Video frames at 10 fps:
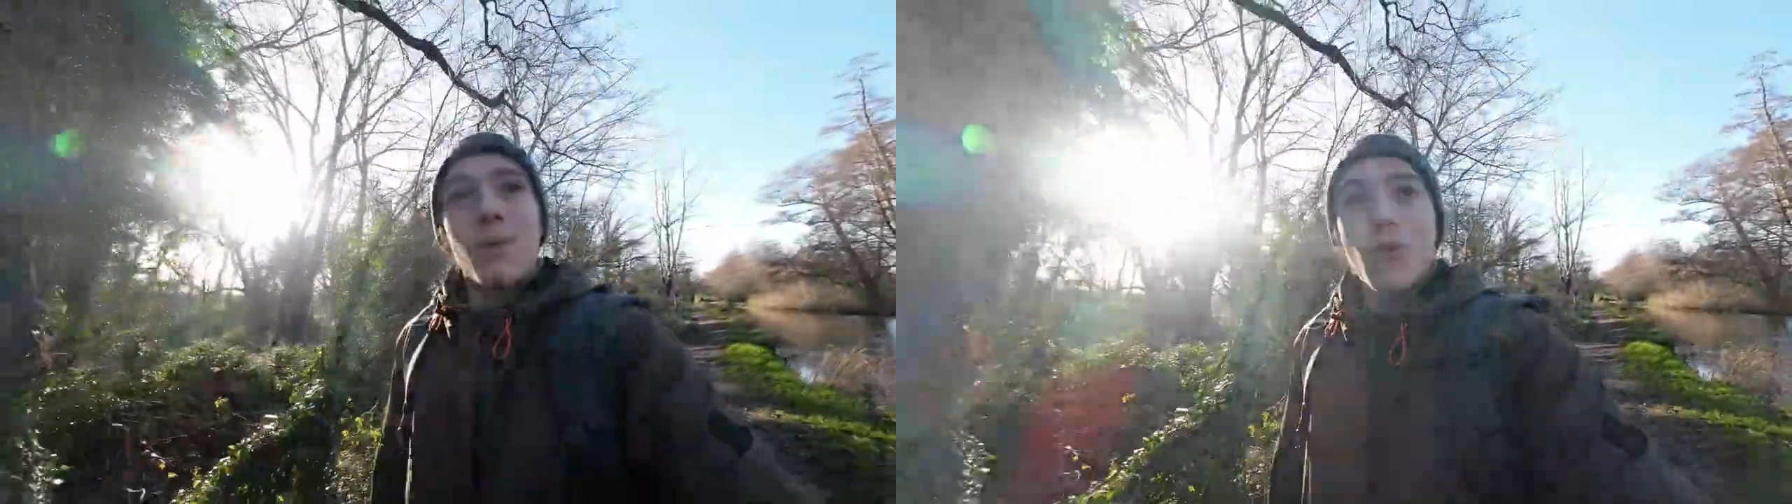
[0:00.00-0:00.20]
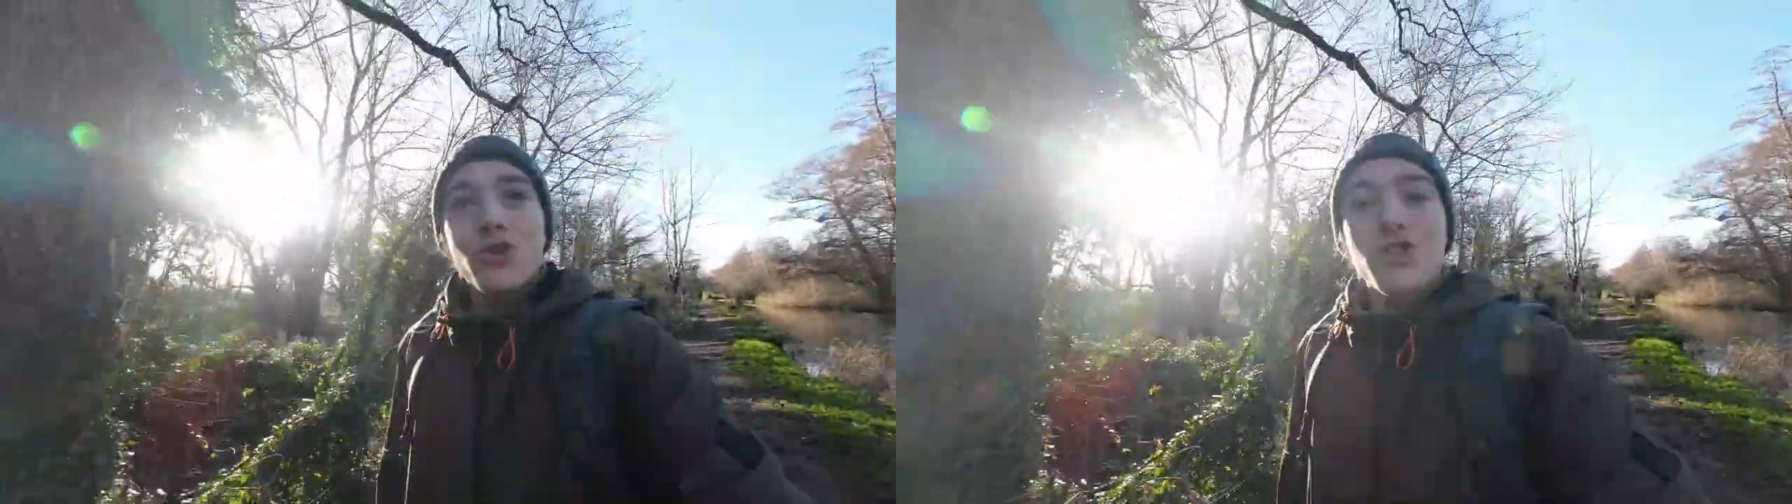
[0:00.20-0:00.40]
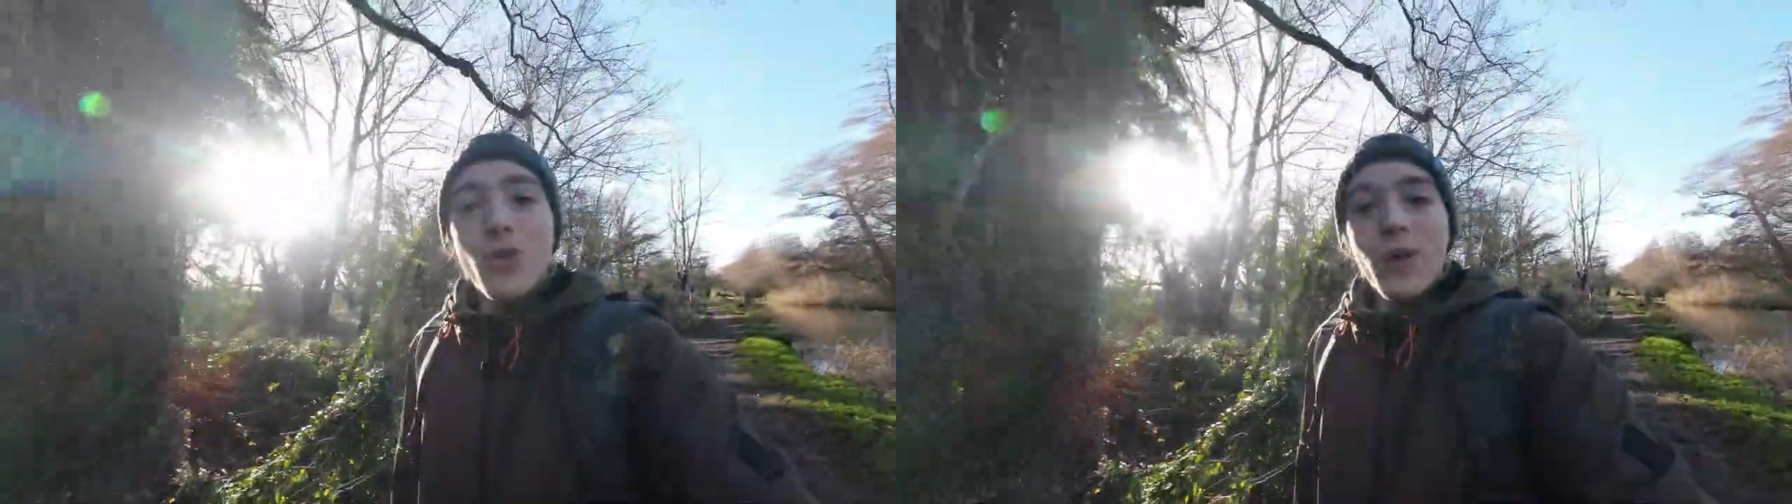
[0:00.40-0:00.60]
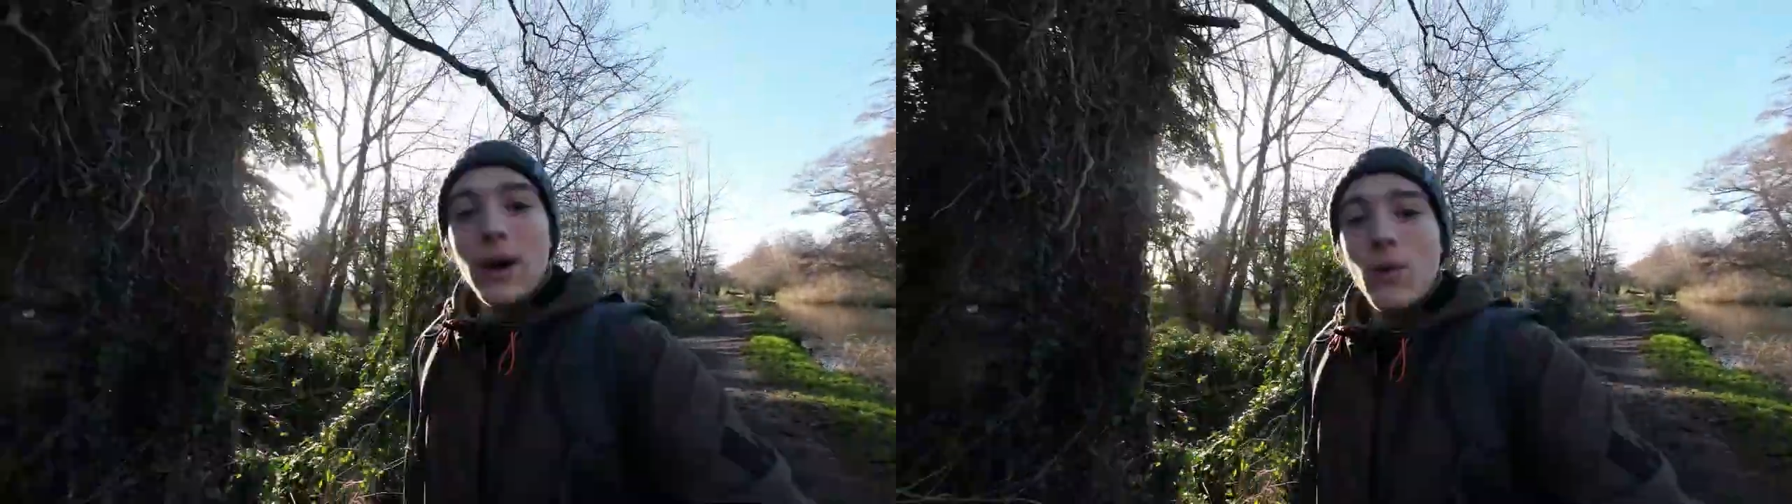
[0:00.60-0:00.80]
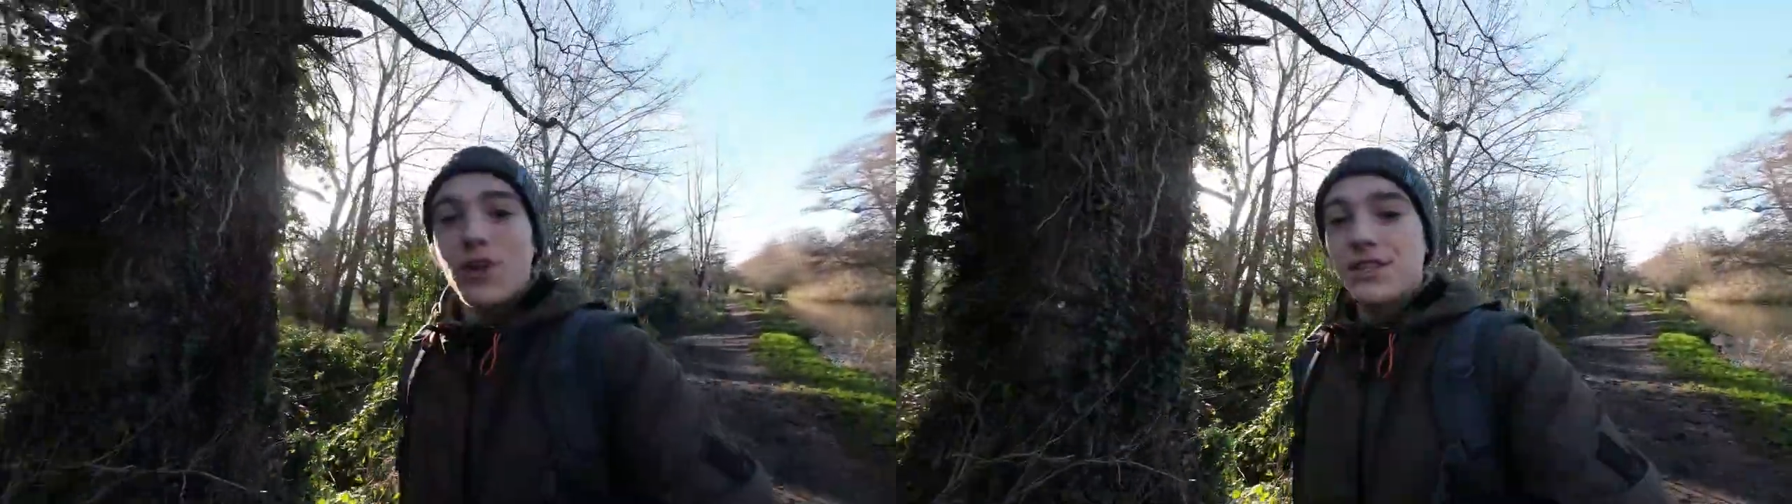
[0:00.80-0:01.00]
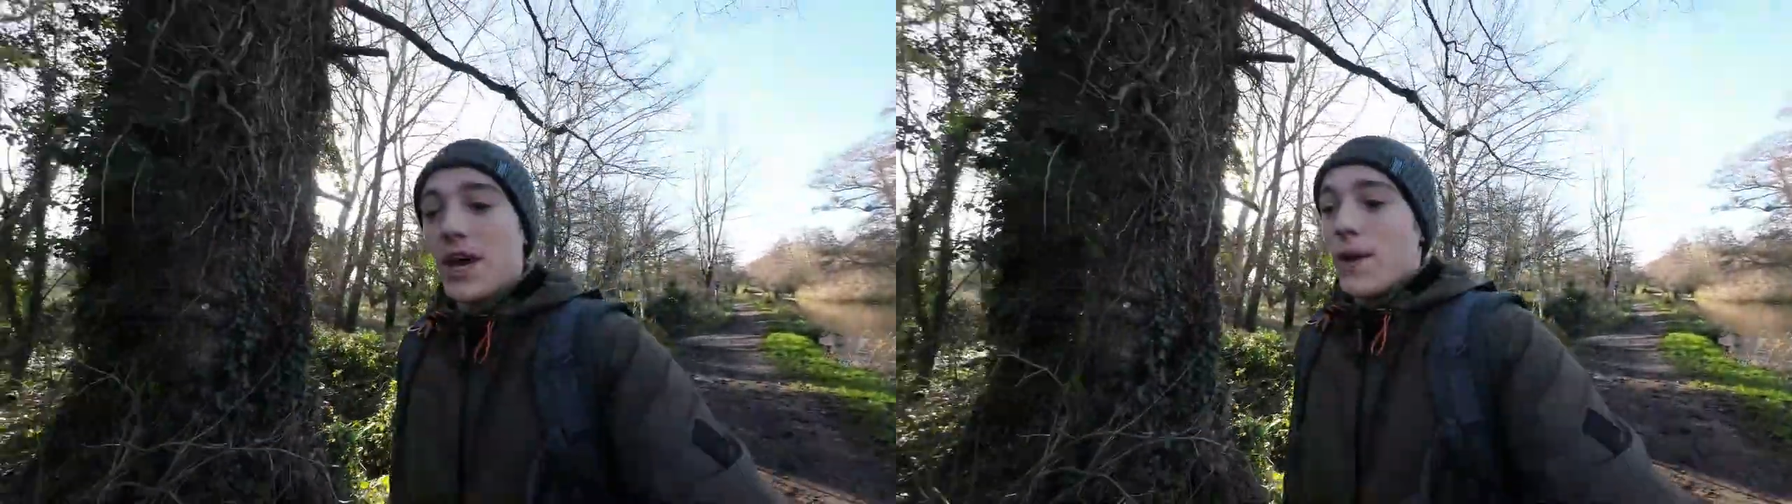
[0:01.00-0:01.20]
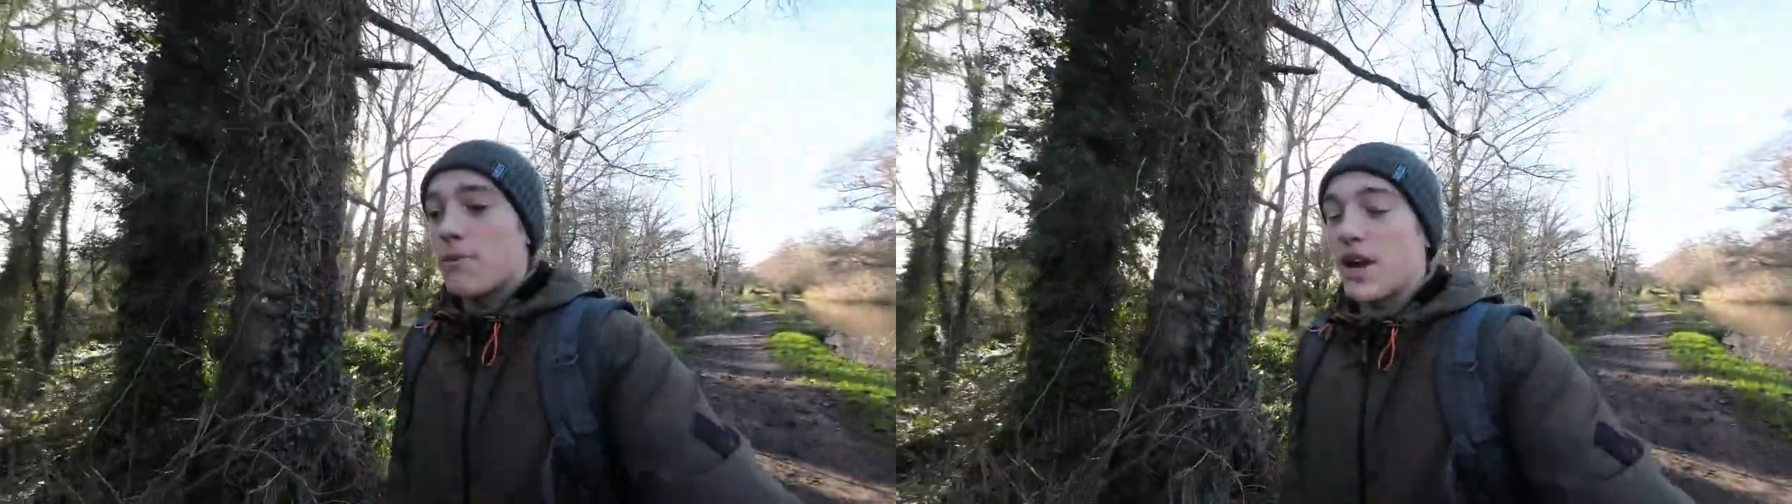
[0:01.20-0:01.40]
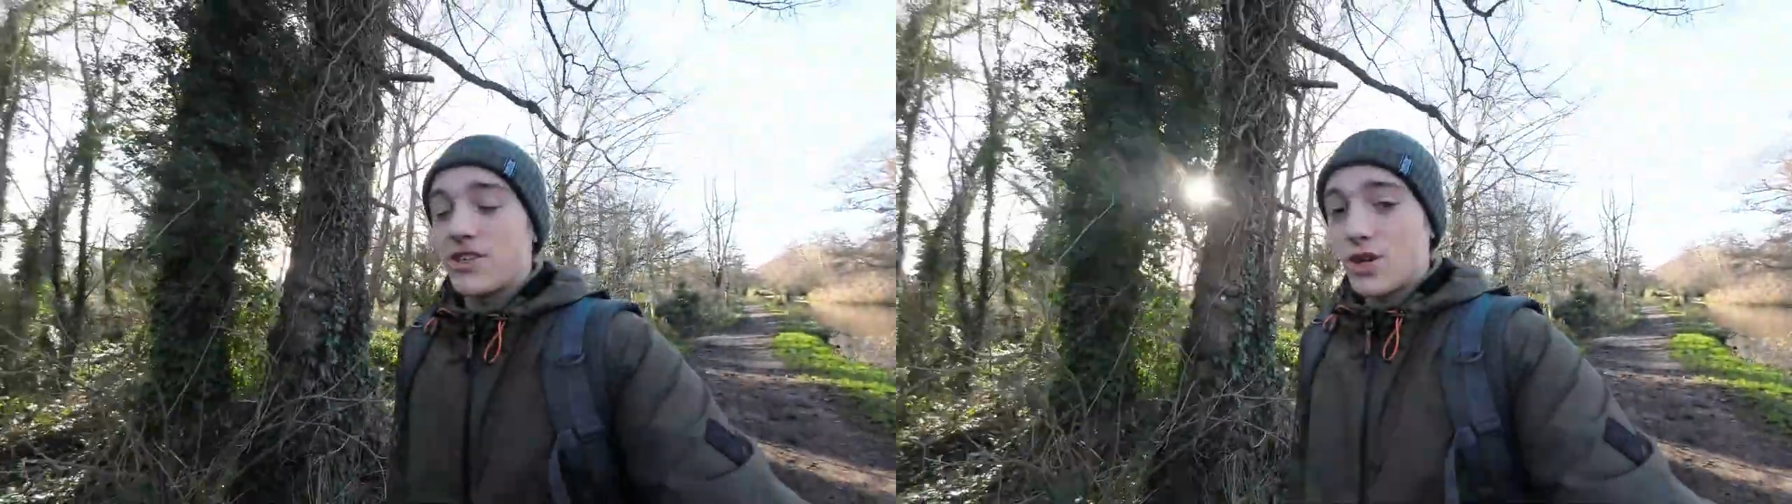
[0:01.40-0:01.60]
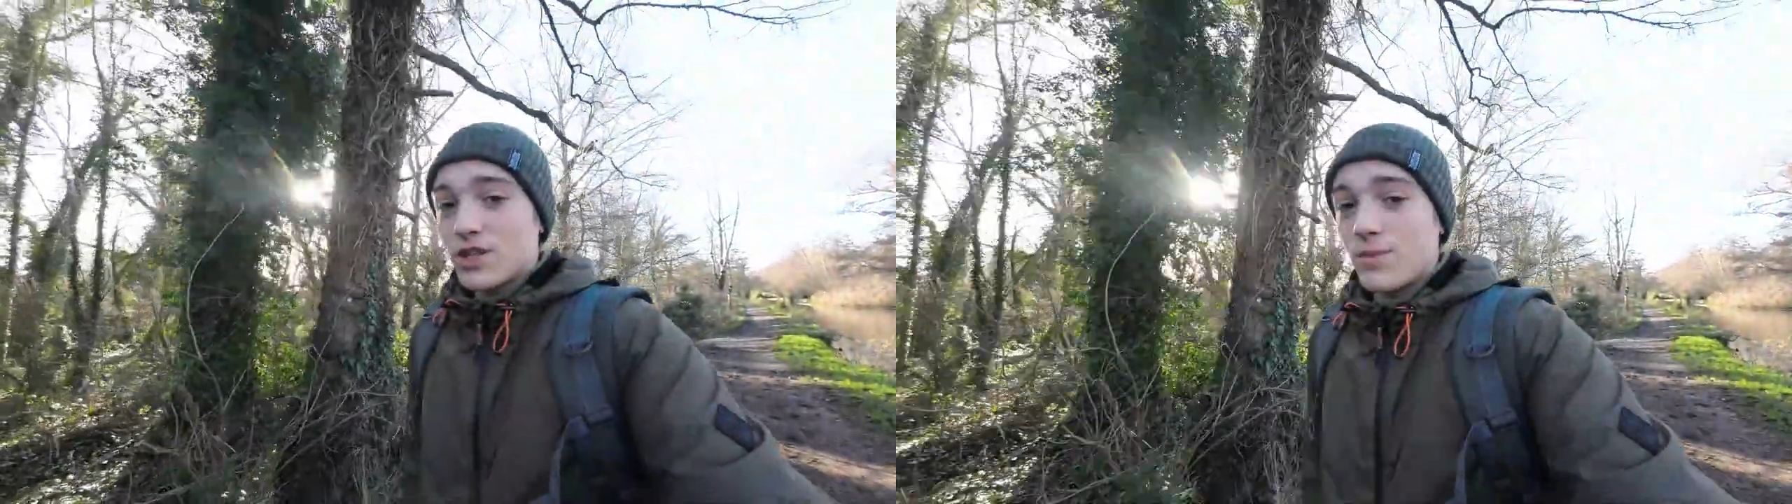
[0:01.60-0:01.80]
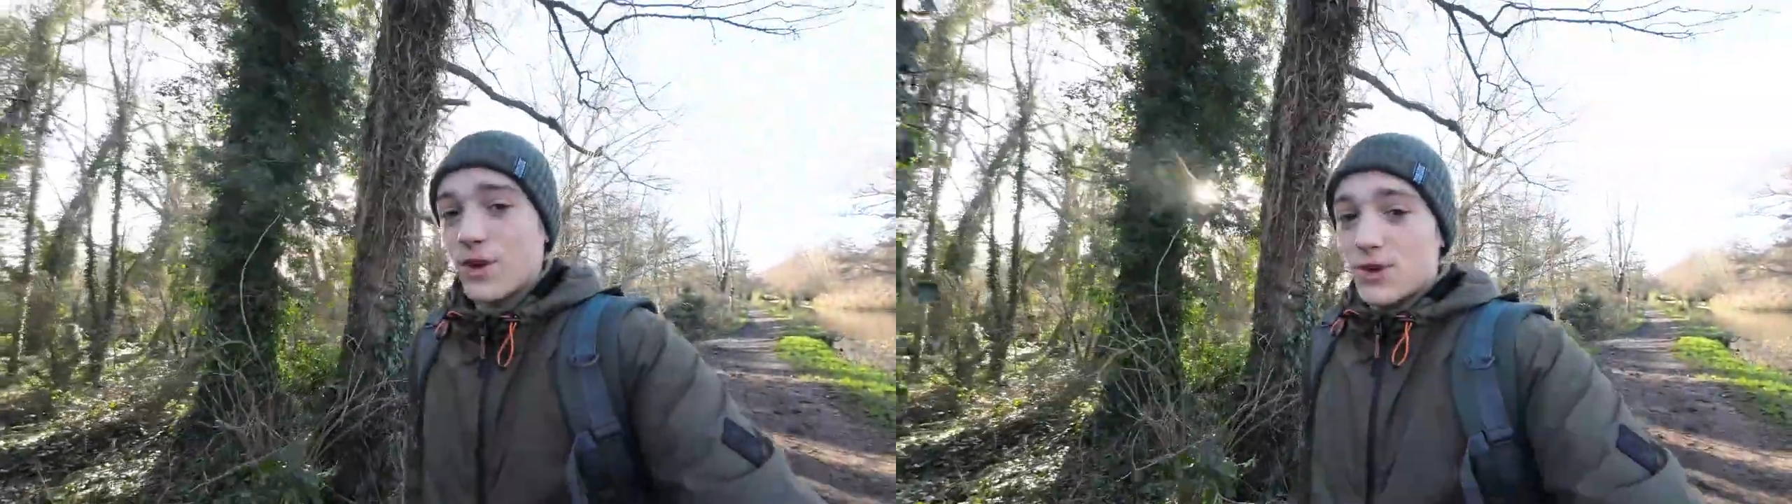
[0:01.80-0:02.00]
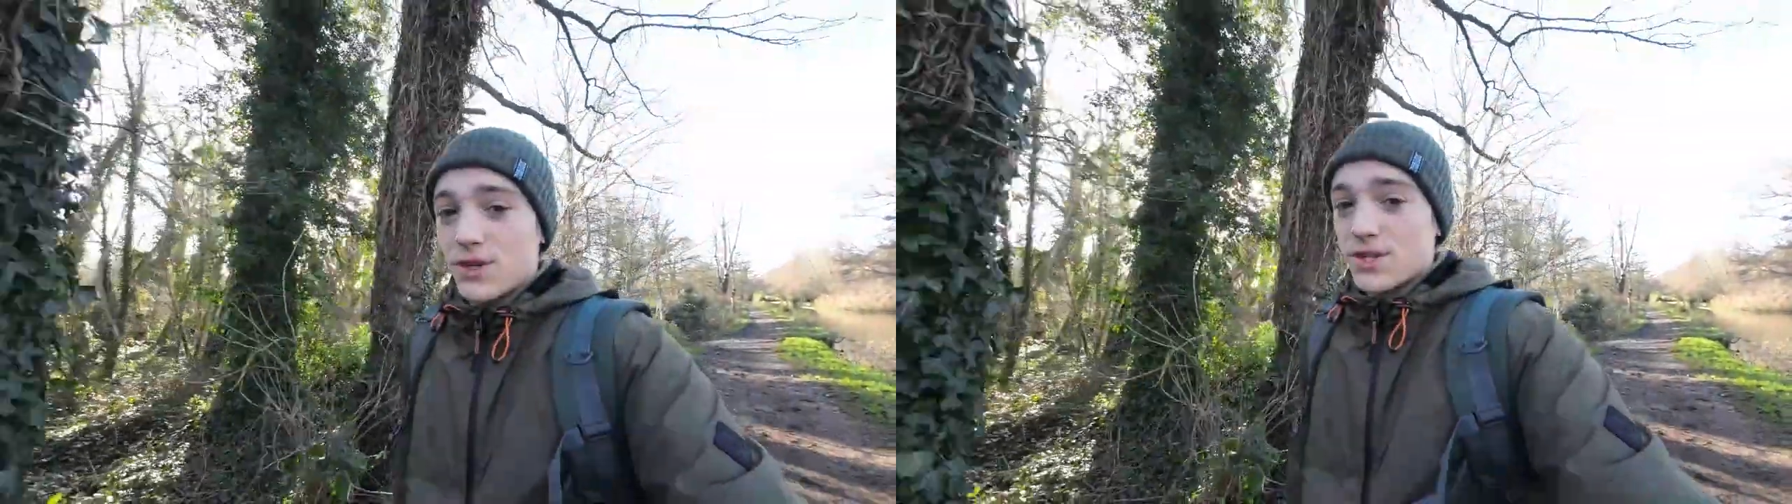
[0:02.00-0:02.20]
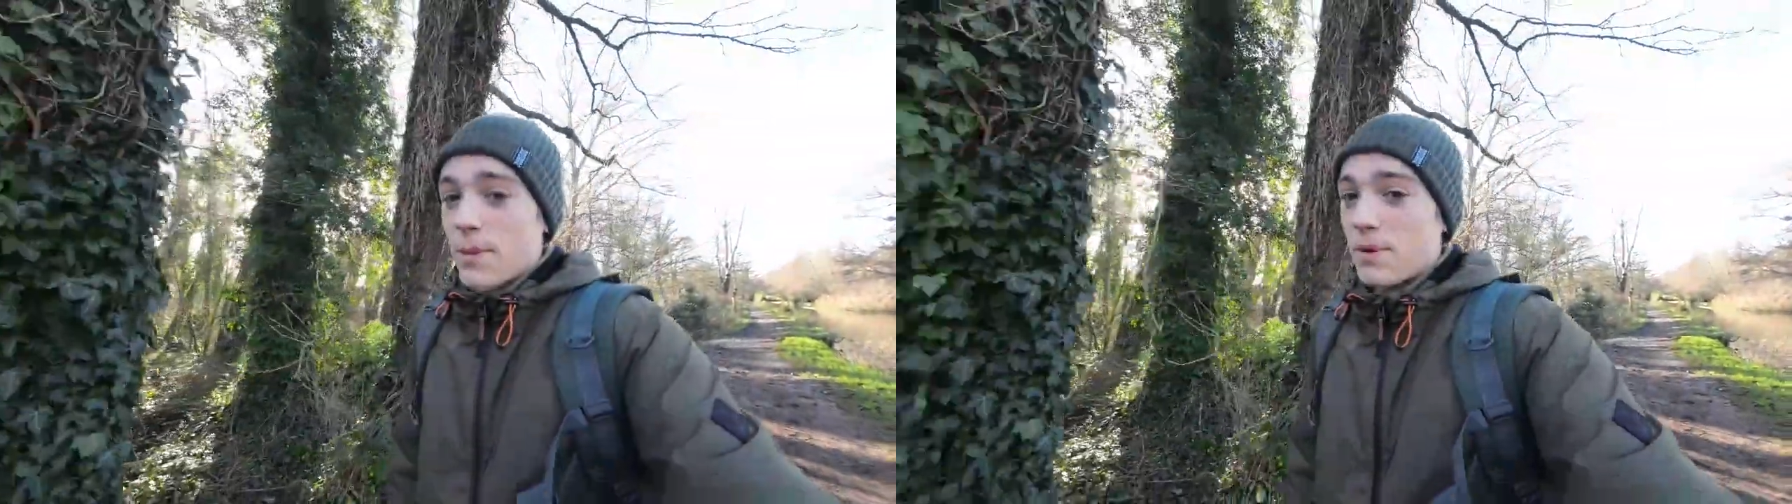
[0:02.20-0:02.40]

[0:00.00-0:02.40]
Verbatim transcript: I'm not sure what it was, but I took some photos.